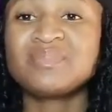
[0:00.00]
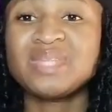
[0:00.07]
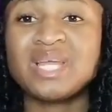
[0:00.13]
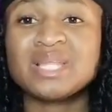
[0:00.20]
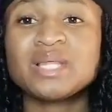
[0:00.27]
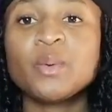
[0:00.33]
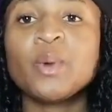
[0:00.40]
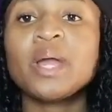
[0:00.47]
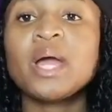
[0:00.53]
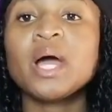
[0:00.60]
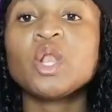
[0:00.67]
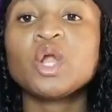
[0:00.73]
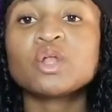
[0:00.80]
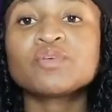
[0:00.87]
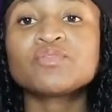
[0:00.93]
there were a
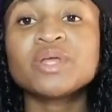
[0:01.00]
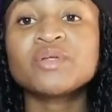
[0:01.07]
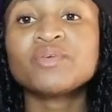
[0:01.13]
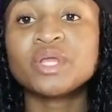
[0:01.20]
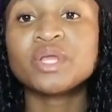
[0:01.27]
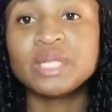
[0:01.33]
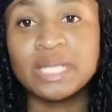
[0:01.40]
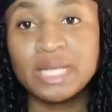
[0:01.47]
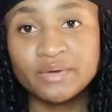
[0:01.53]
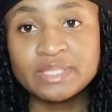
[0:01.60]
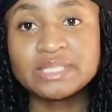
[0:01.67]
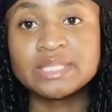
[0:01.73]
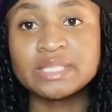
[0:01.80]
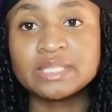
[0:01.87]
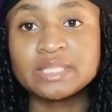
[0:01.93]
lot of
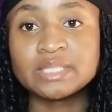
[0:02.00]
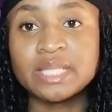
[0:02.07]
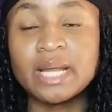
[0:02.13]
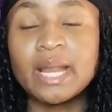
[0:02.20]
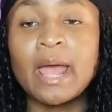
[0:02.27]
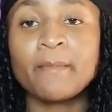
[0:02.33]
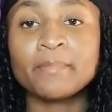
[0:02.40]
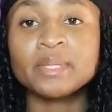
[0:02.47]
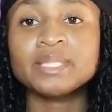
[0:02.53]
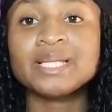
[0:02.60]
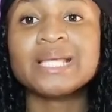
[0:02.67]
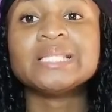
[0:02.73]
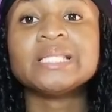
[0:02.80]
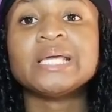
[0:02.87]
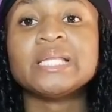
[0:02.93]
irregularities that happened
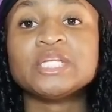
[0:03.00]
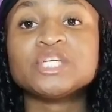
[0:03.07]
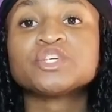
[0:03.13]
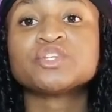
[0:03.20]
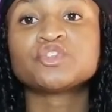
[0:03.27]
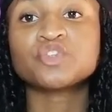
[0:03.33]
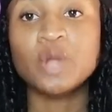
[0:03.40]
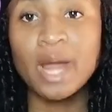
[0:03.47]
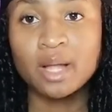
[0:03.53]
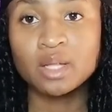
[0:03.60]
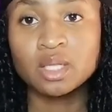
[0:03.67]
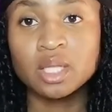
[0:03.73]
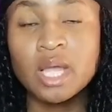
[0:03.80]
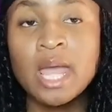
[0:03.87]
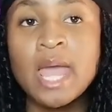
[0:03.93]
in the initial trial.
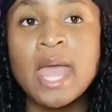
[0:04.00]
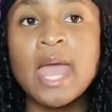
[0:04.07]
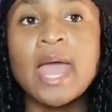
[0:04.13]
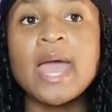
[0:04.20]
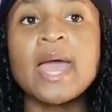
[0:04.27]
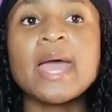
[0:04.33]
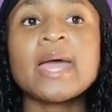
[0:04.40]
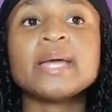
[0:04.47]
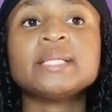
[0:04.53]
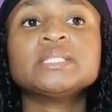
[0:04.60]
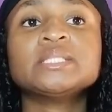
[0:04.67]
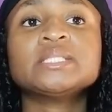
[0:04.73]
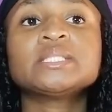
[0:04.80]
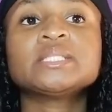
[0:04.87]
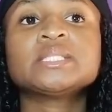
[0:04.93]

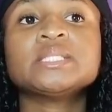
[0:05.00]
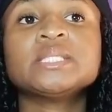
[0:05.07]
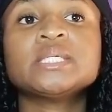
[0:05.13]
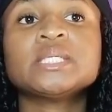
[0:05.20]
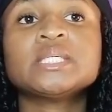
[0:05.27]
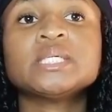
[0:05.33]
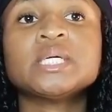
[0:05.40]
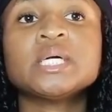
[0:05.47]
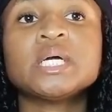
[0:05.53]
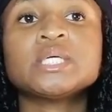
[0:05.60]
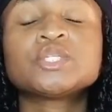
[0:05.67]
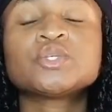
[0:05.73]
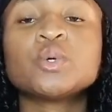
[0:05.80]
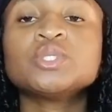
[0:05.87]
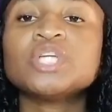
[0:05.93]
And
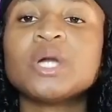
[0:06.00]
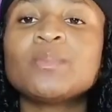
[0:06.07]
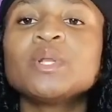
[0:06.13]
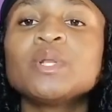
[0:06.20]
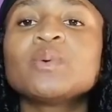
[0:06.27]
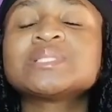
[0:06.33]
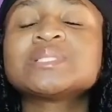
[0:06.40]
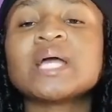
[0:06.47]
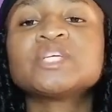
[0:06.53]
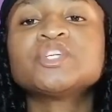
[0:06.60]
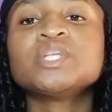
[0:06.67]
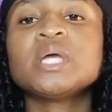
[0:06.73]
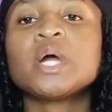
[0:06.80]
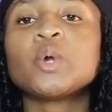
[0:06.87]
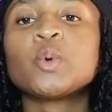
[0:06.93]
so Njabulo was
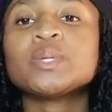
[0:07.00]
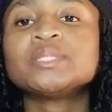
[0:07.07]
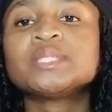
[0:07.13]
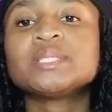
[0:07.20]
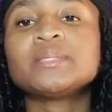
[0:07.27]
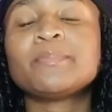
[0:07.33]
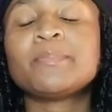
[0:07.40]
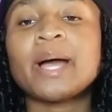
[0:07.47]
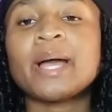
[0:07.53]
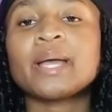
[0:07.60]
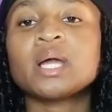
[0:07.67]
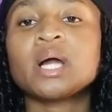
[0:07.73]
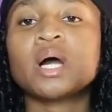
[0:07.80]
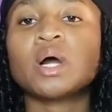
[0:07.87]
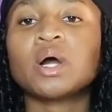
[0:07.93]
actually acquitted by
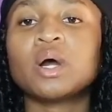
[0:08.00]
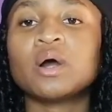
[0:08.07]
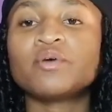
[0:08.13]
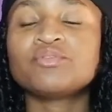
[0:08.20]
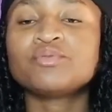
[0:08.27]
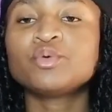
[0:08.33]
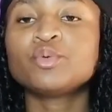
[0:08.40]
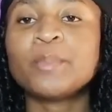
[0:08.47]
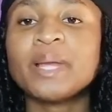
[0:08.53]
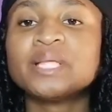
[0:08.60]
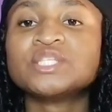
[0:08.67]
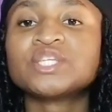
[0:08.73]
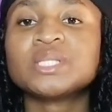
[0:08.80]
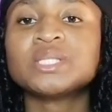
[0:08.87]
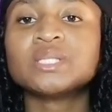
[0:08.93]
a full
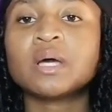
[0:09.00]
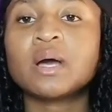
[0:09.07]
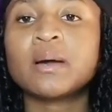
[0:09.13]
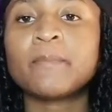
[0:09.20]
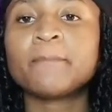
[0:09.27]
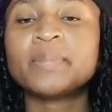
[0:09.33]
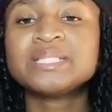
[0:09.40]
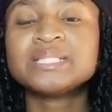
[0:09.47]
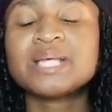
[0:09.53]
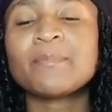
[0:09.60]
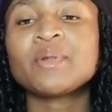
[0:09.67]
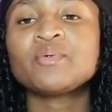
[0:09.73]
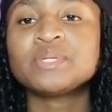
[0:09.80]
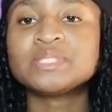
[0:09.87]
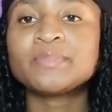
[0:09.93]
bench in the Peter
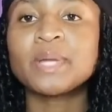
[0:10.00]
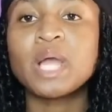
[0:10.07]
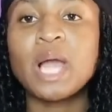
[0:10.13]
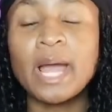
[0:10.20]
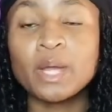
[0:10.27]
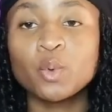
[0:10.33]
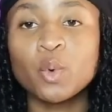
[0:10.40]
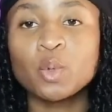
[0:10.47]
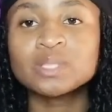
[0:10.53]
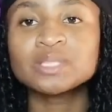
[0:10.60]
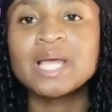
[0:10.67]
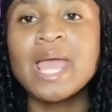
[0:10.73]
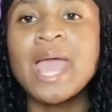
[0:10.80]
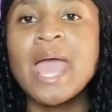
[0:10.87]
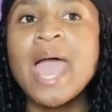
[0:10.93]
Maritzburg High Court,
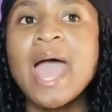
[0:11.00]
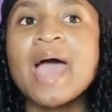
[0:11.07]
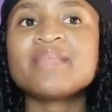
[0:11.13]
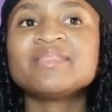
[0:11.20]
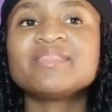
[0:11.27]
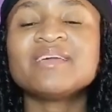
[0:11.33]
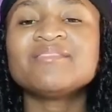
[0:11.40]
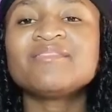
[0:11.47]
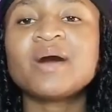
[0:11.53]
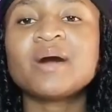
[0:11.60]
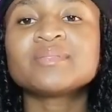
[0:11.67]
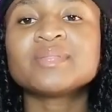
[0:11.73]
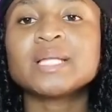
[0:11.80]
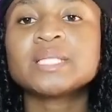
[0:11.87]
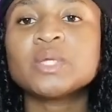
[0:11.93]
and they found
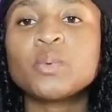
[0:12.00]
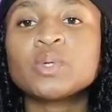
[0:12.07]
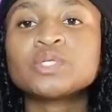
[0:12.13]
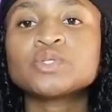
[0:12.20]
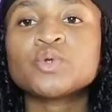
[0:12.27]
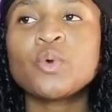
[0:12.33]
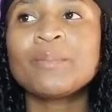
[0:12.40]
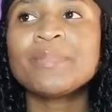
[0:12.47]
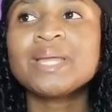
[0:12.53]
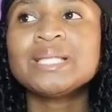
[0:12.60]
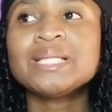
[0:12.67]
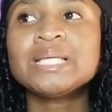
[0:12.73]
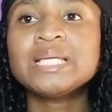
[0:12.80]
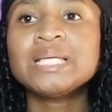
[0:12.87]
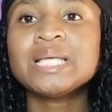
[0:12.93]
that there were so
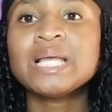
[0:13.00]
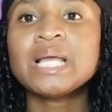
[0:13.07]
many